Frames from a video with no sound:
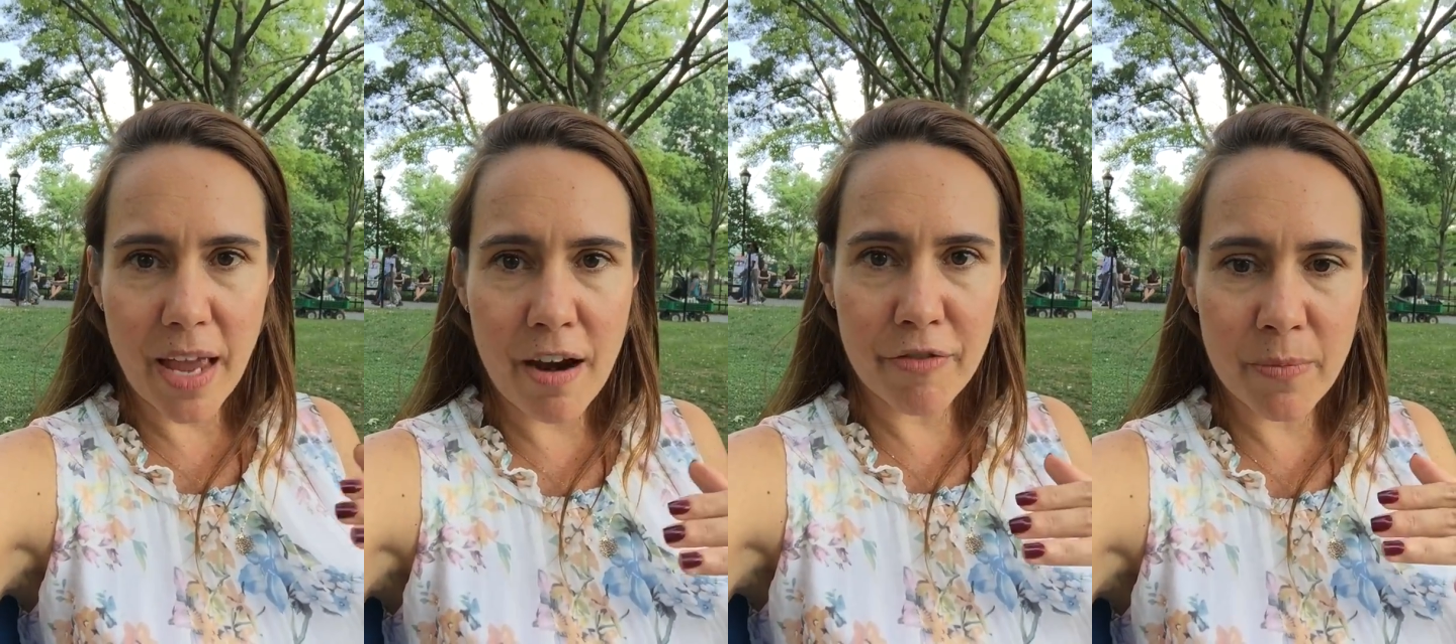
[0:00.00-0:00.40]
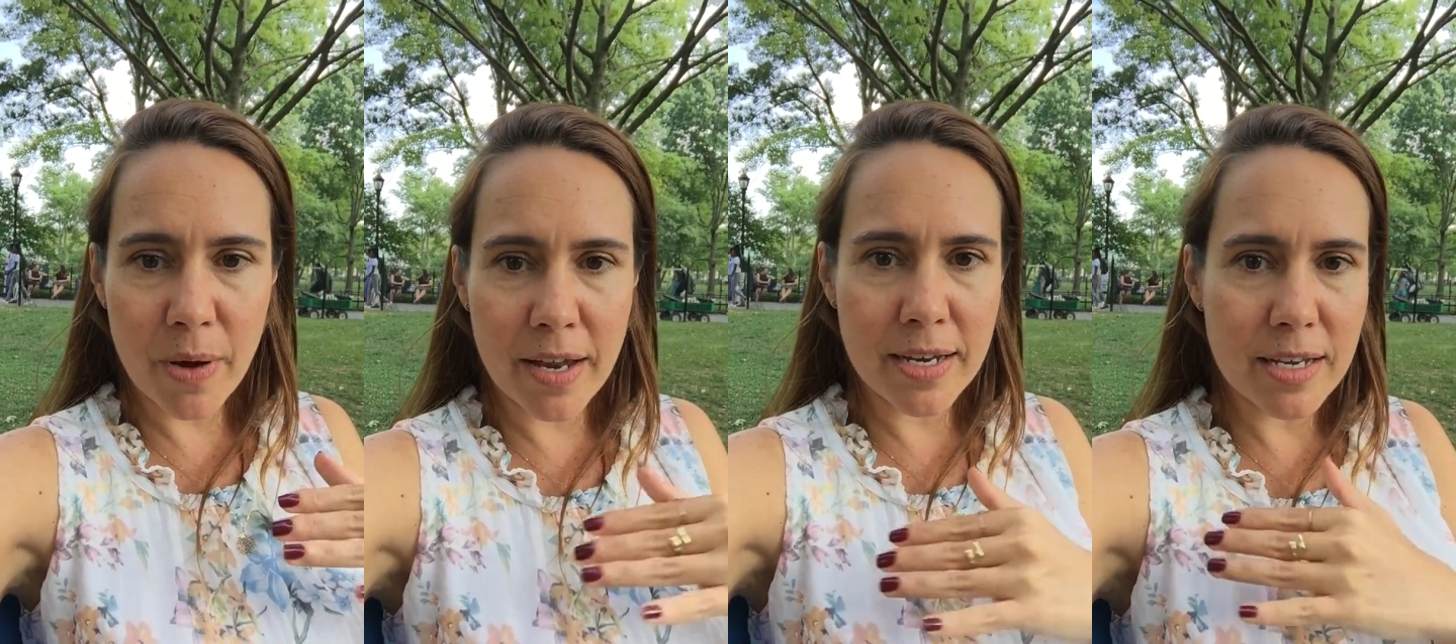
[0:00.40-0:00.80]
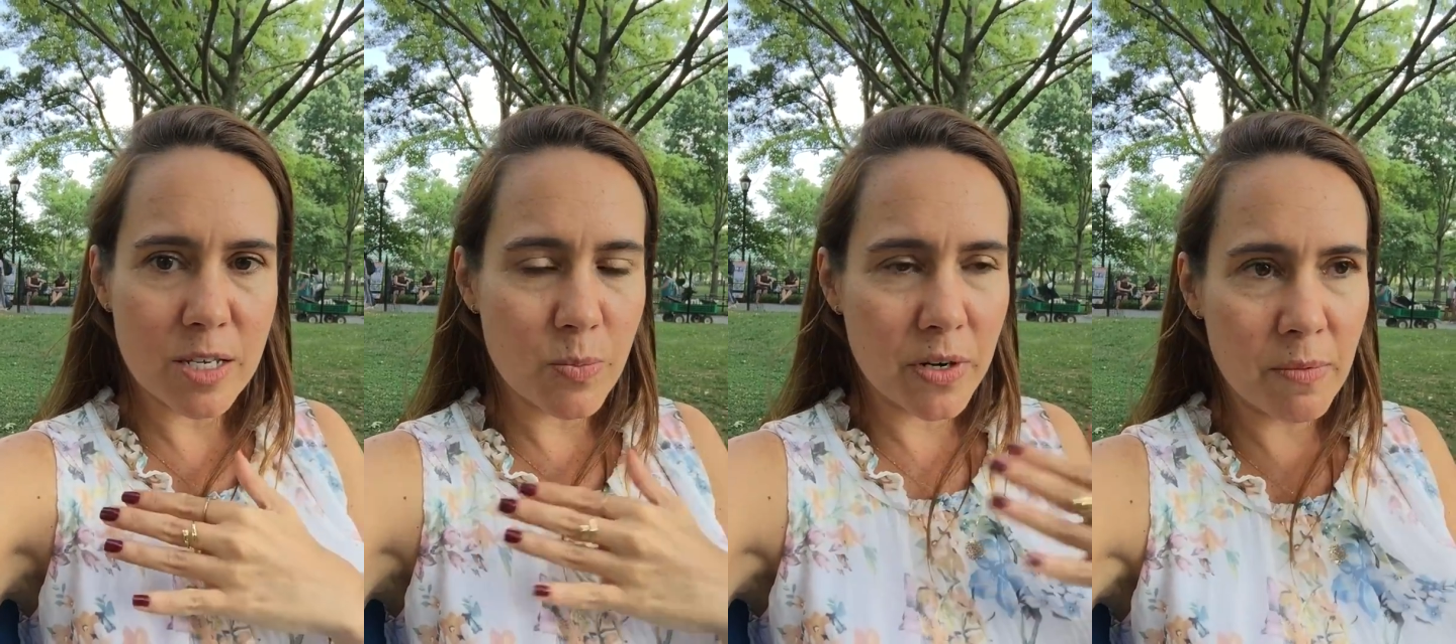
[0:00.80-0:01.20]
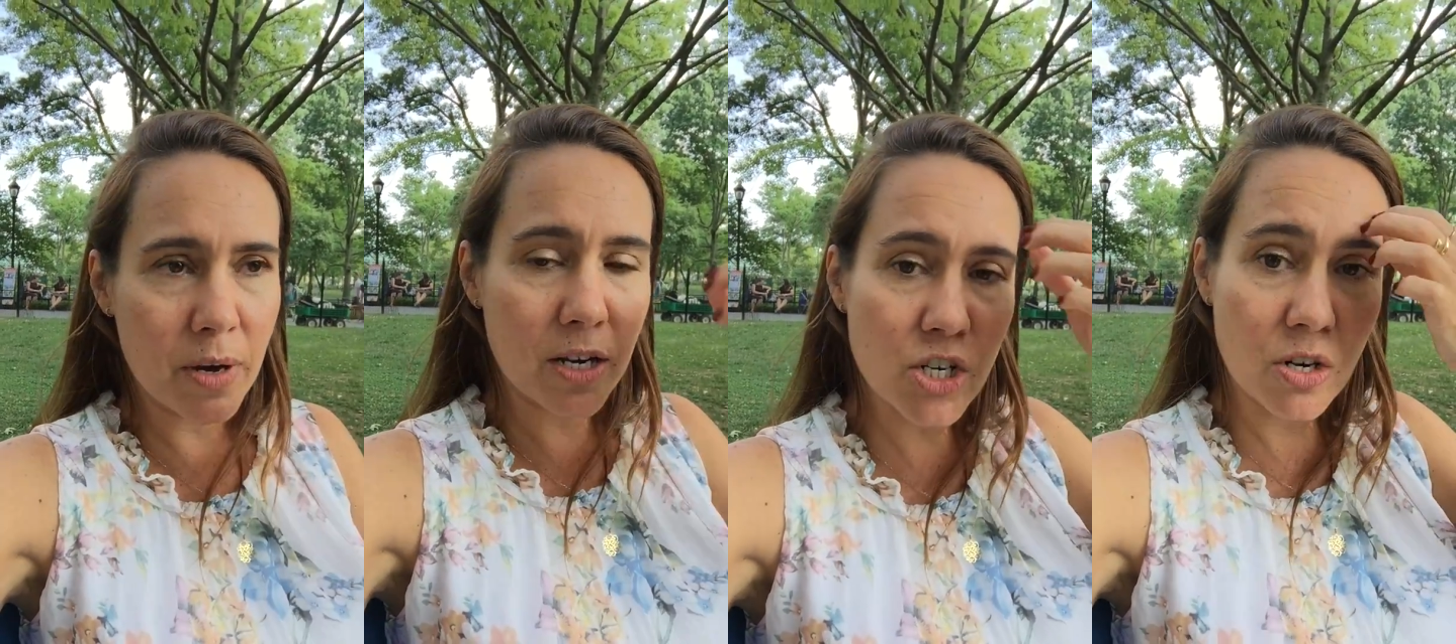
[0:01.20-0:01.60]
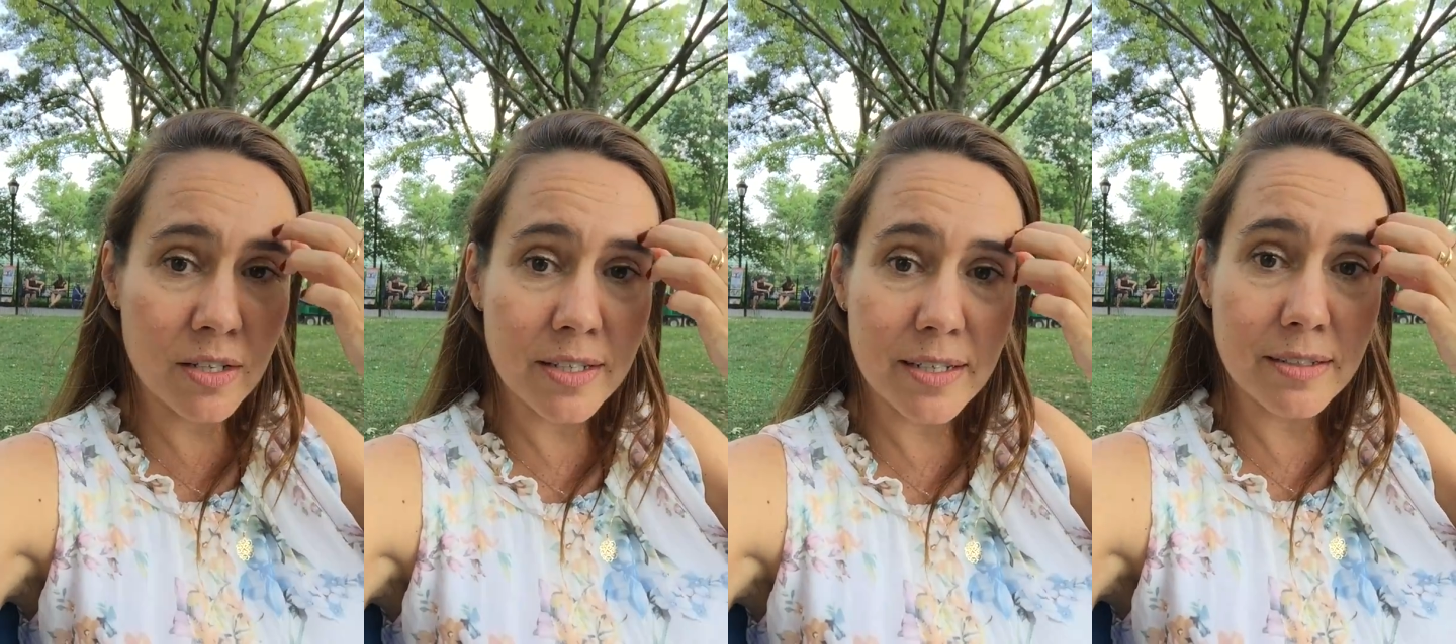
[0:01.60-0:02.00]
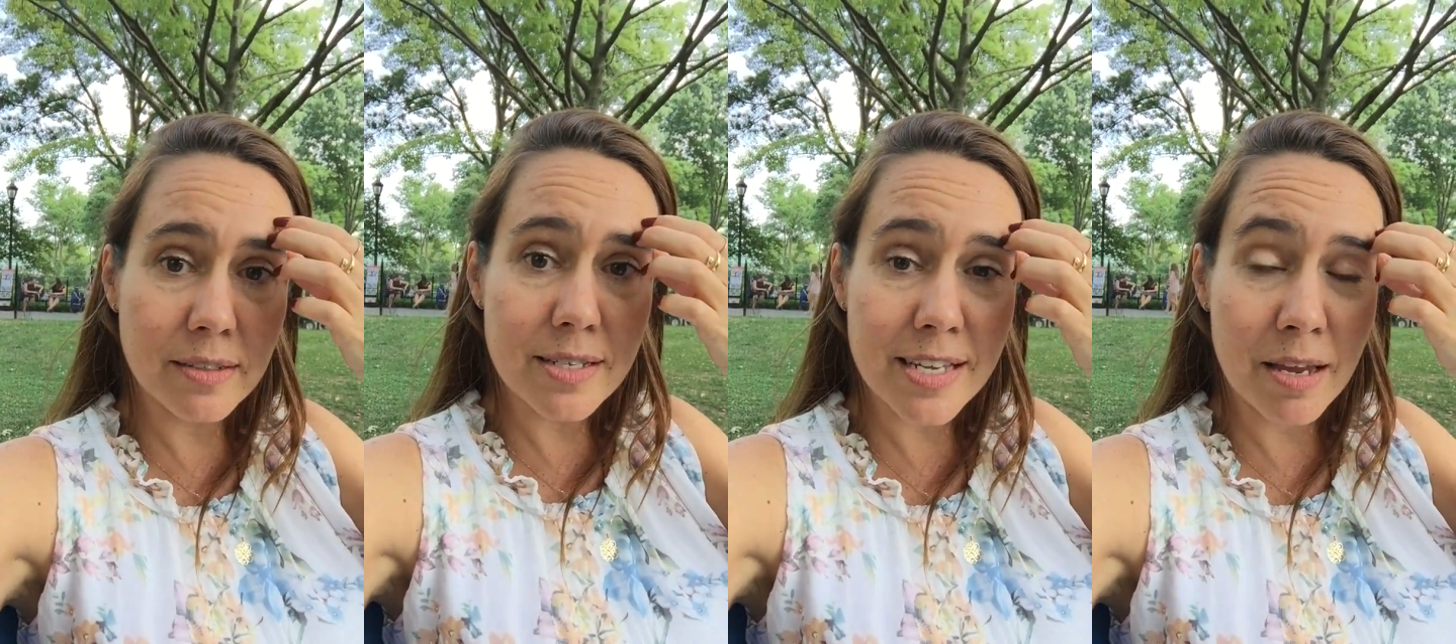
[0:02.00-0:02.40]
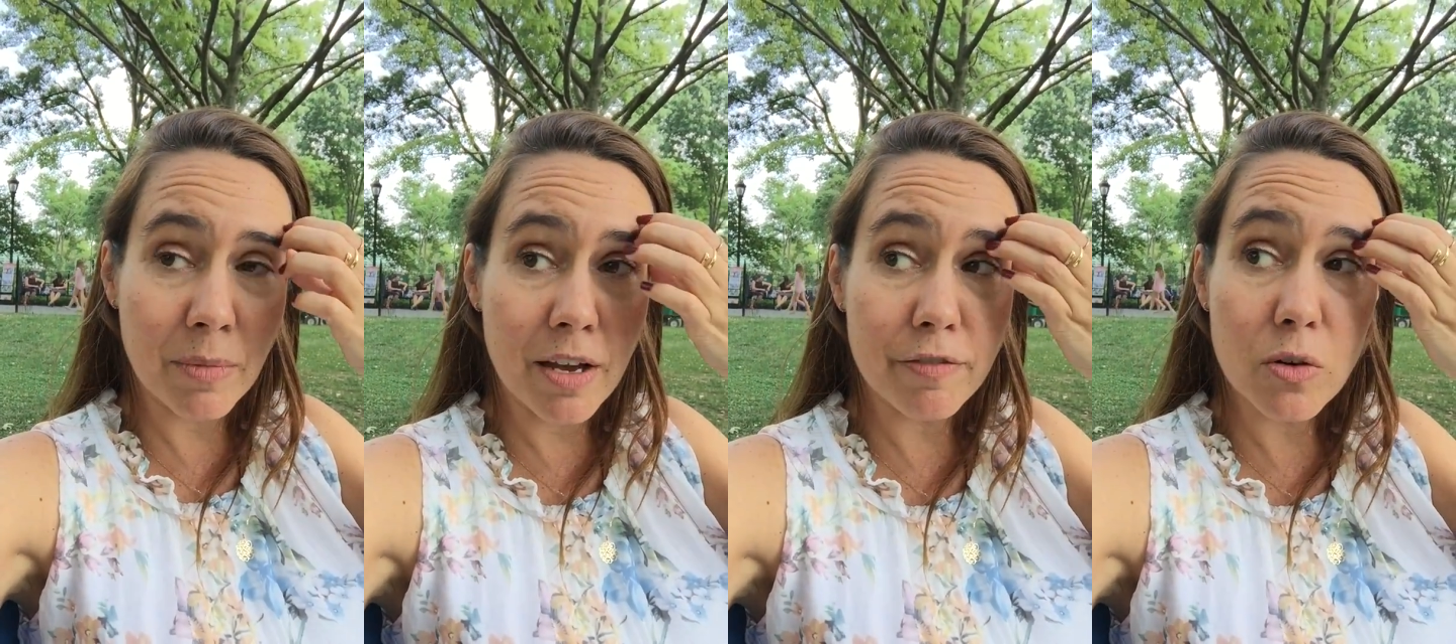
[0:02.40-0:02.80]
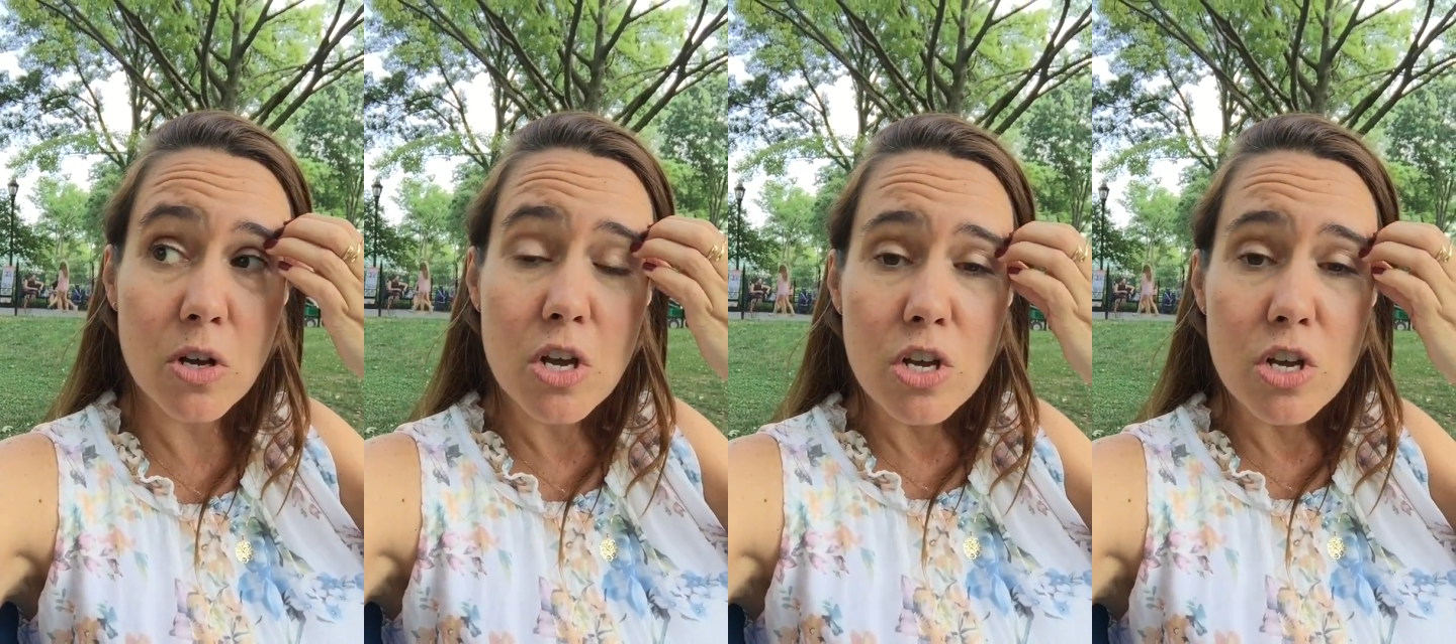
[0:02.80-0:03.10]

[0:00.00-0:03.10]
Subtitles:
Everybody is pretty much on the same level.